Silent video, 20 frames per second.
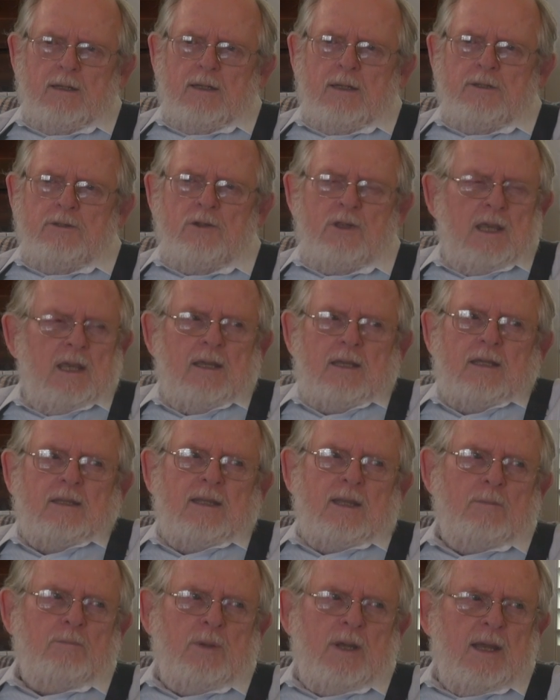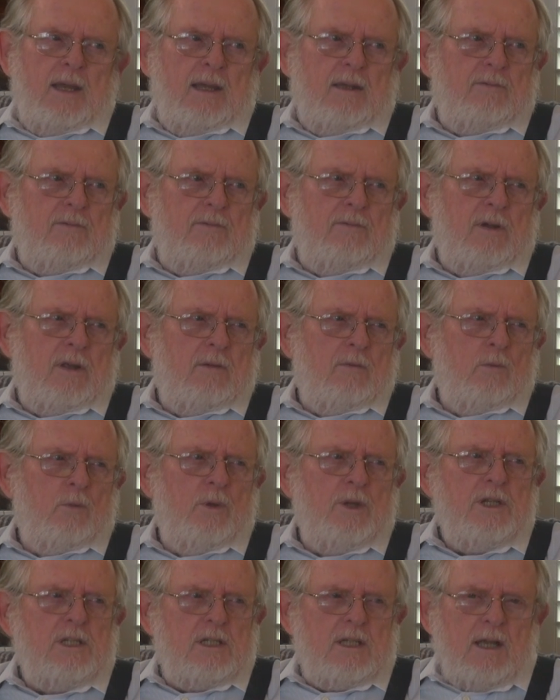And you can't get that back. If I'd have
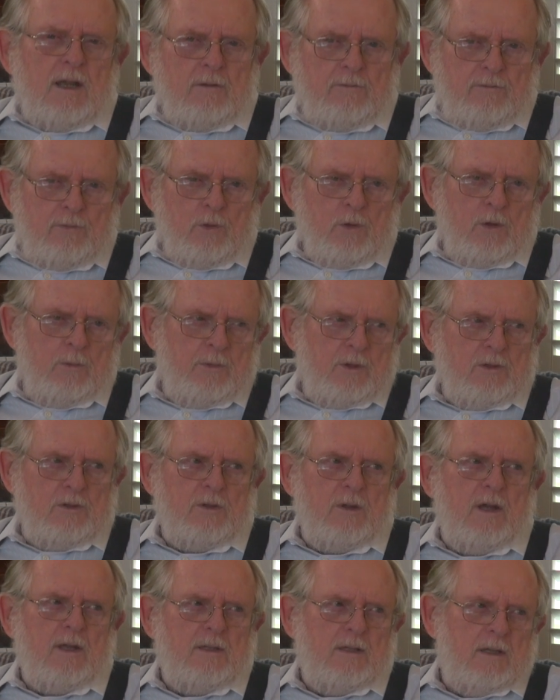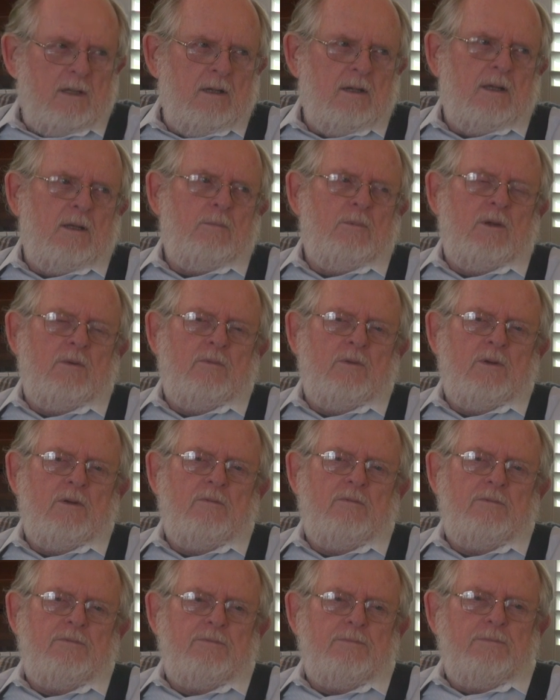reached out for him and tried to hug him, it would
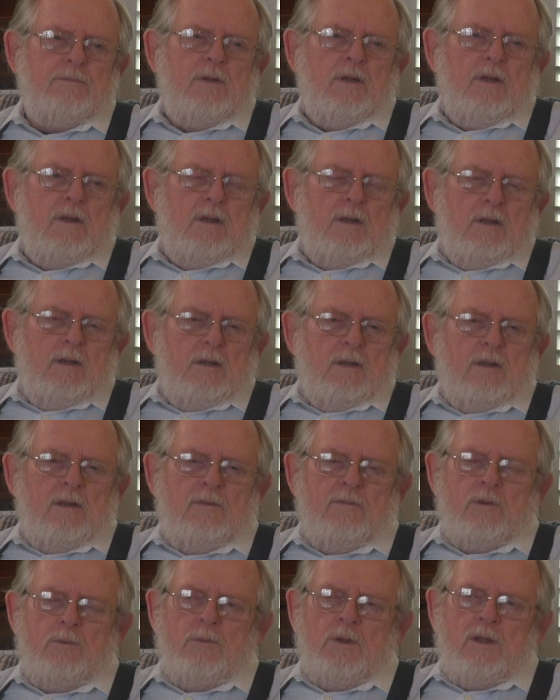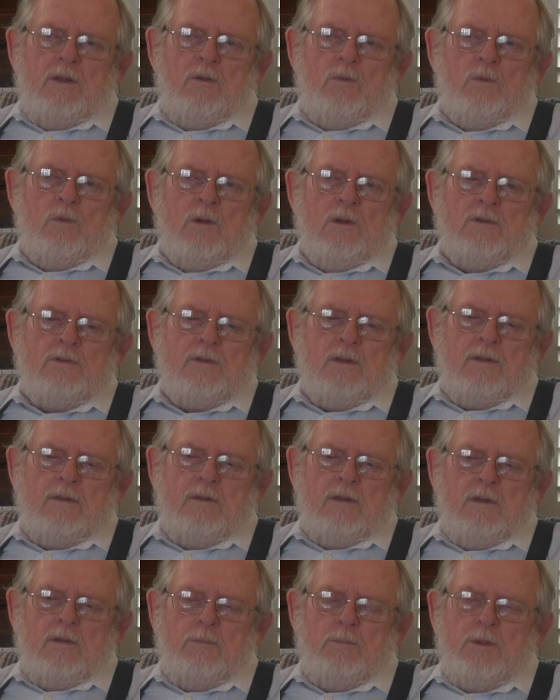have even made it worse, I
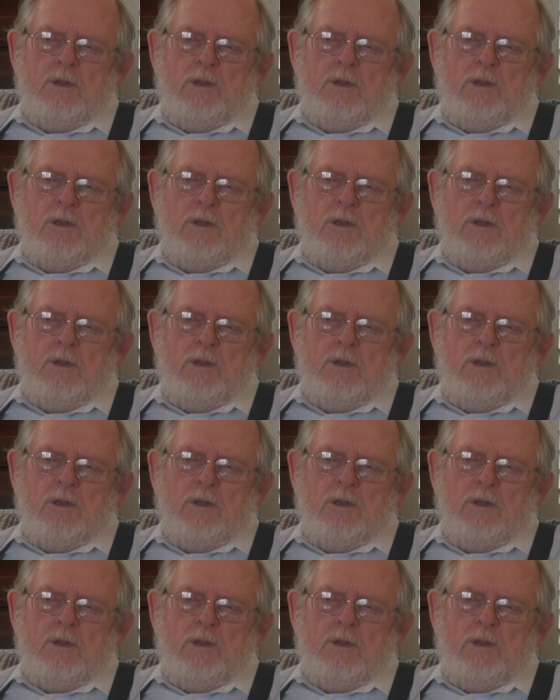think.